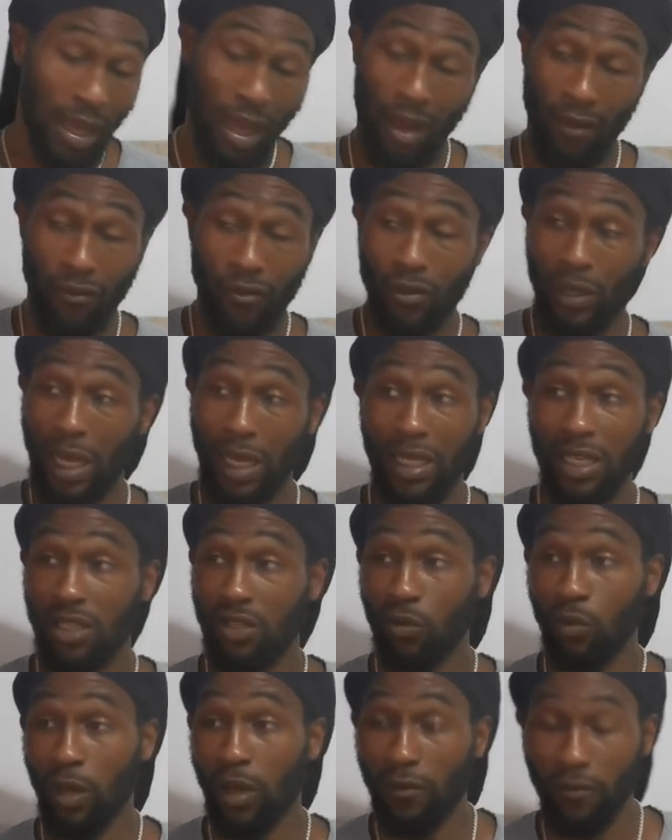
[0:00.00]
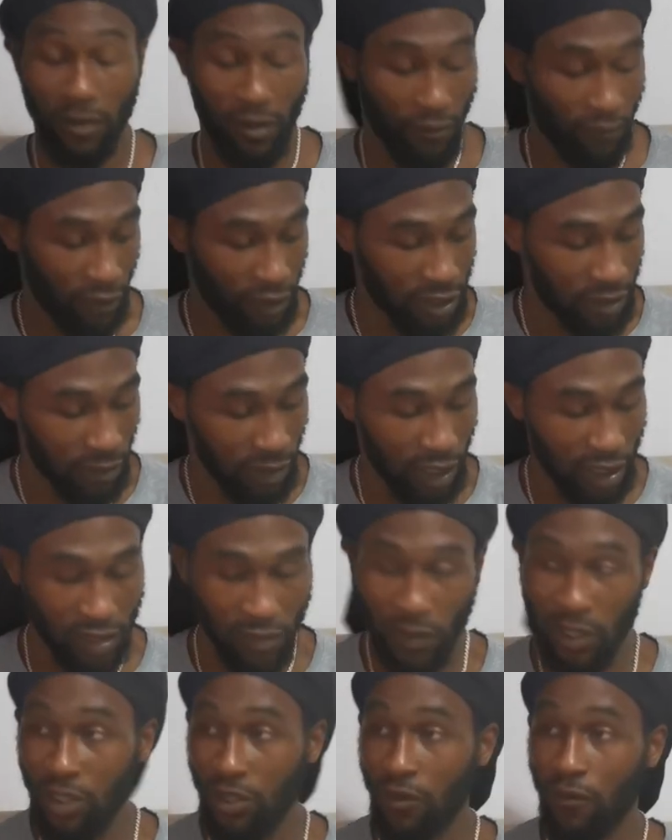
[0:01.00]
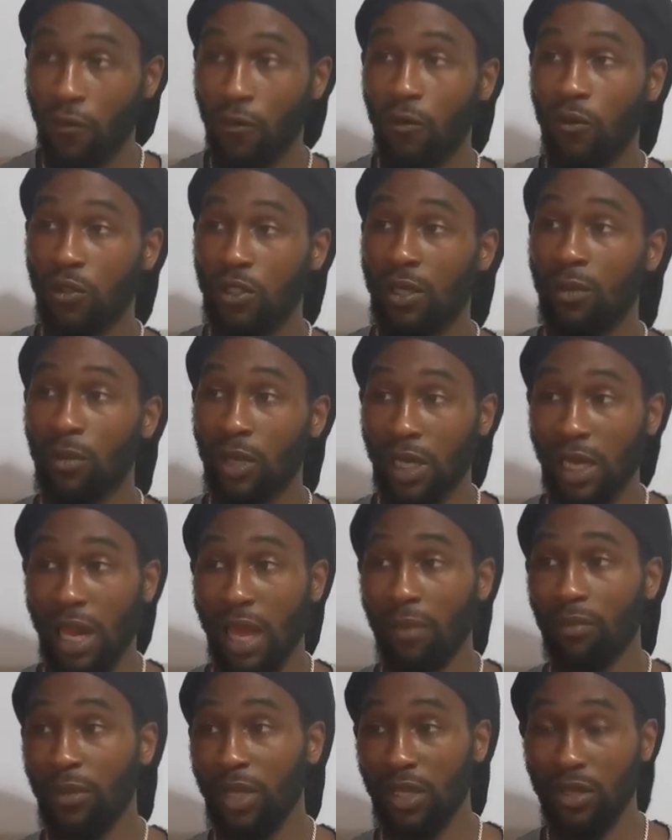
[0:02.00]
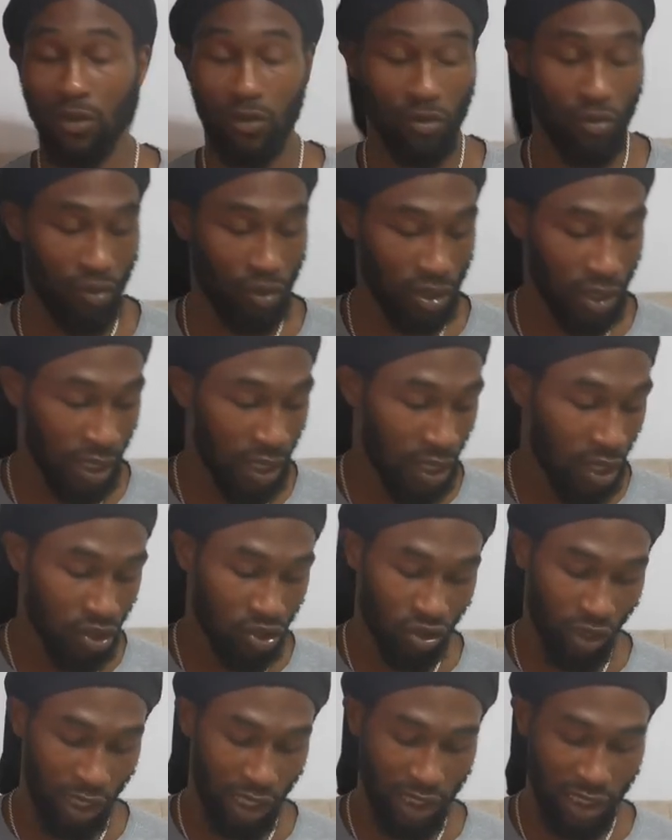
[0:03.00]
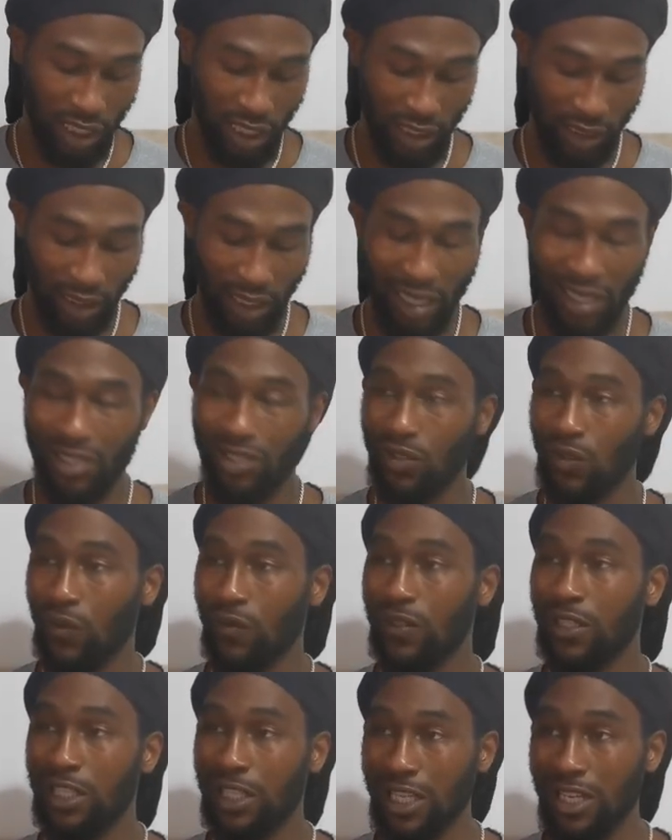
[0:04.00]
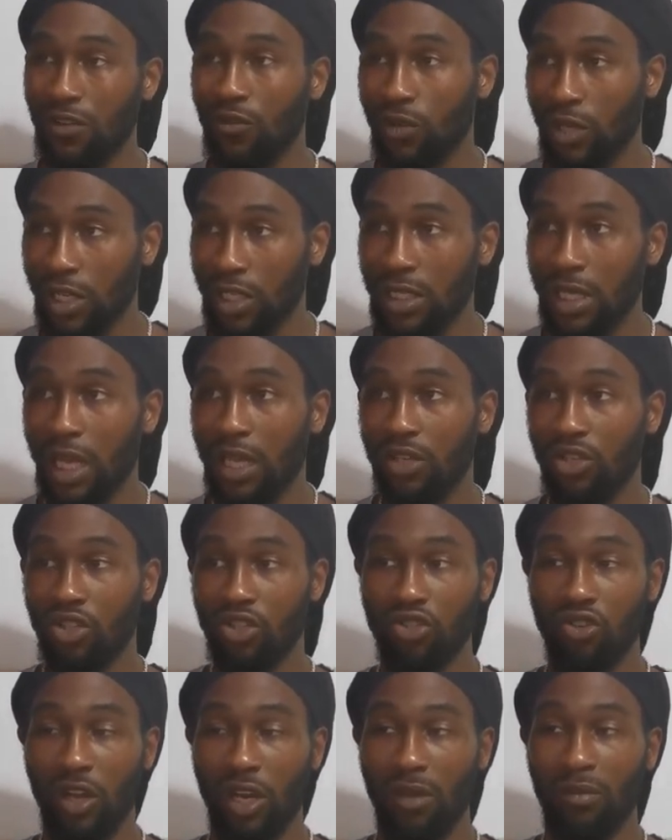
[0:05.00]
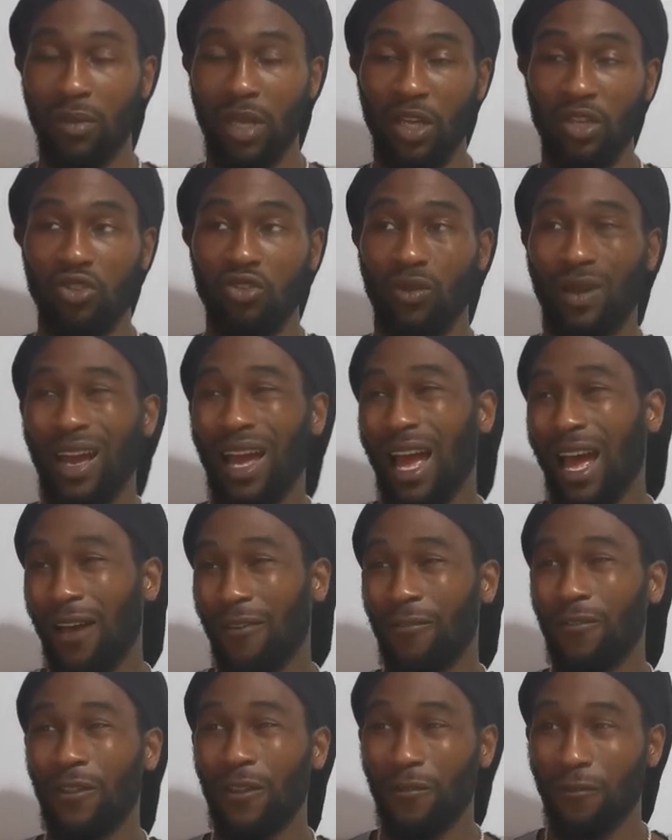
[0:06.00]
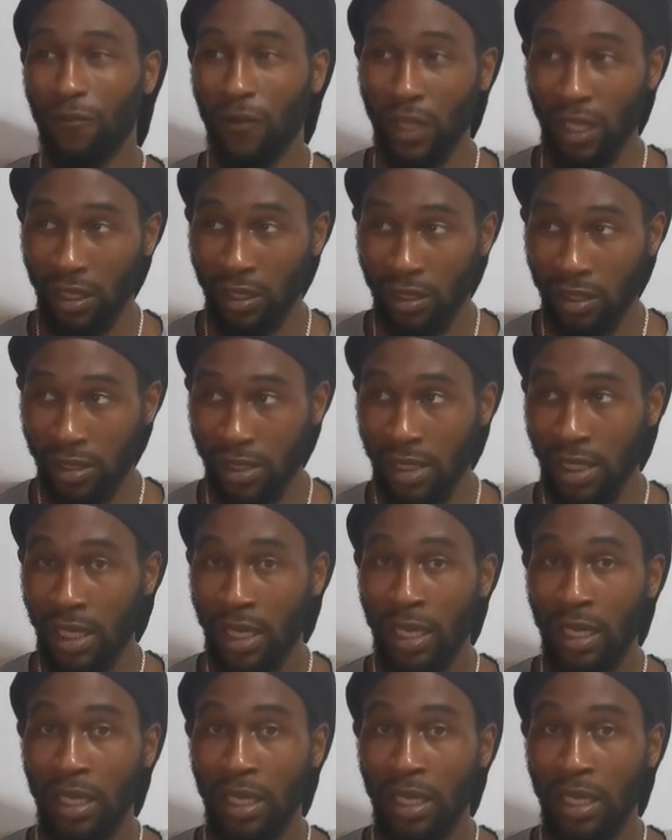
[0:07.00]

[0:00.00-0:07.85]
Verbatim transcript: I feel like it's a worthy investment, especially for somebody like me who's trying to take airsoft serious and just trying to make sure I have the things